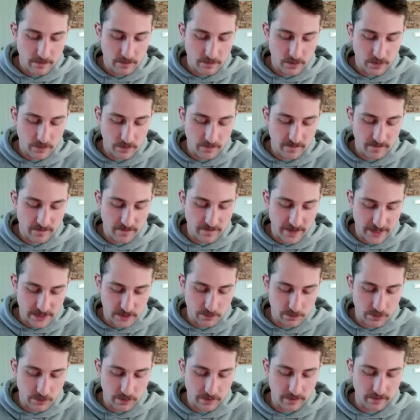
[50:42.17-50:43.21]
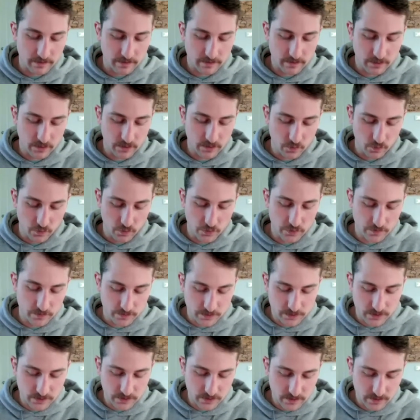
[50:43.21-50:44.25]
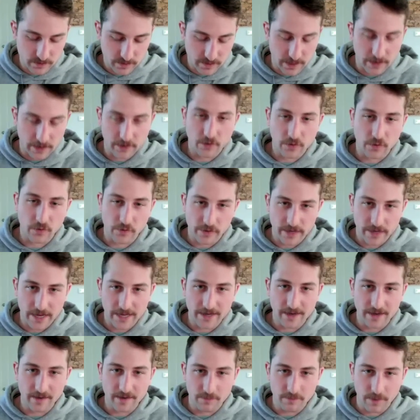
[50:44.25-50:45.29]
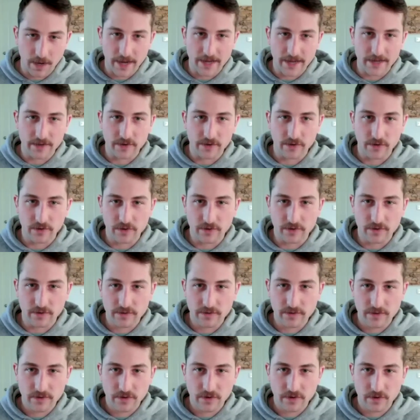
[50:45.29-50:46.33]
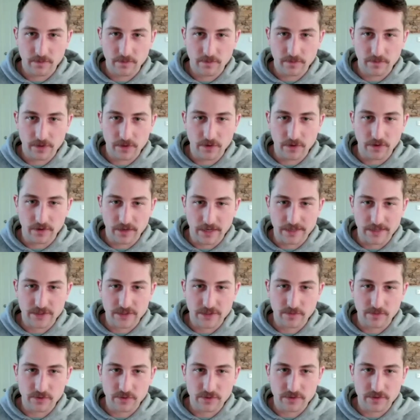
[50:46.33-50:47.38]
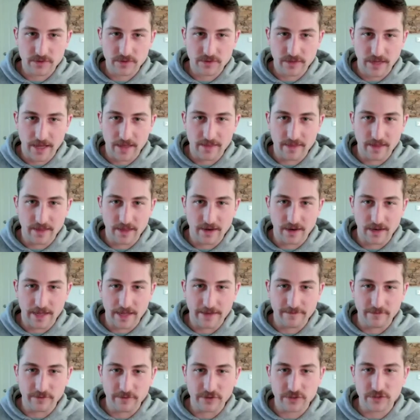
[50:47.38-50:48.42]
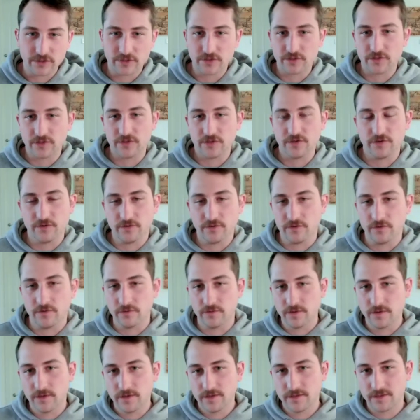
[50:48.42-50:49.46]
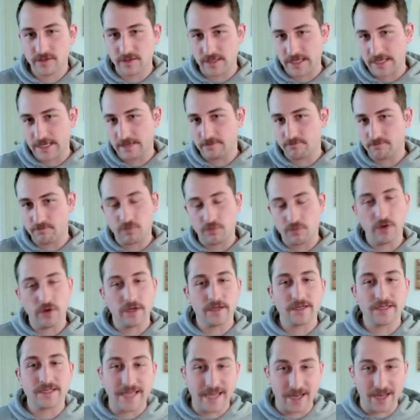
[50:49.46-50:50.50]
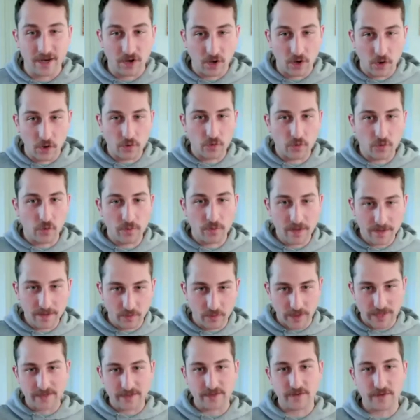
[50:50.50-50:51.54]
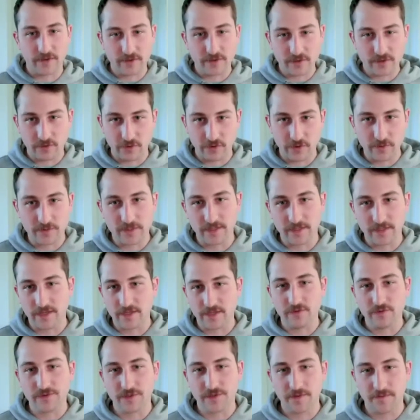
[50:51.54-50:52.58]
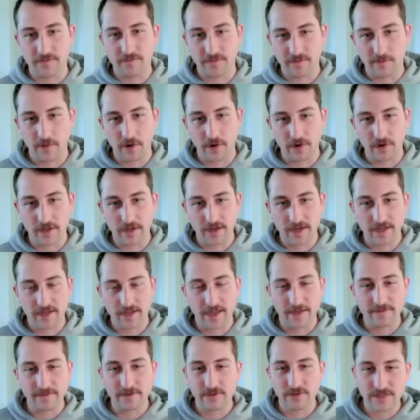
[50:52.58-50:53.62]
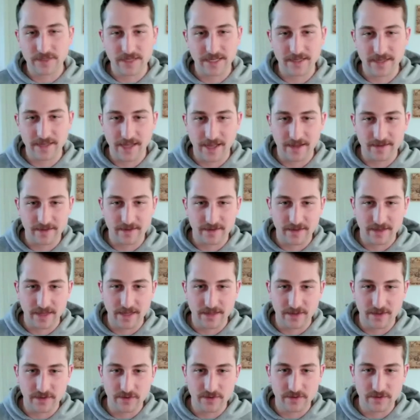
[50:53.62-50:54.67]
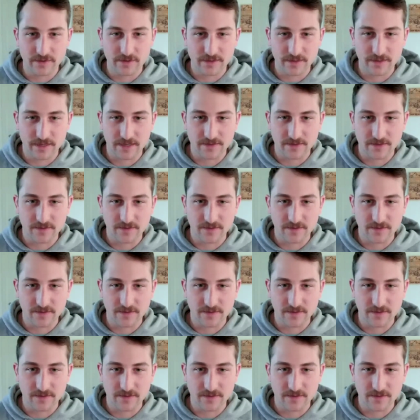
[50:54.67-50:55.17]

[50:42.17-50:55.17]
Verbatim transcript: Facebook groups that are created by your your customers and then leveraged to to like put get local people into those groups and then use them for marketing. Have you seen that get used successfully?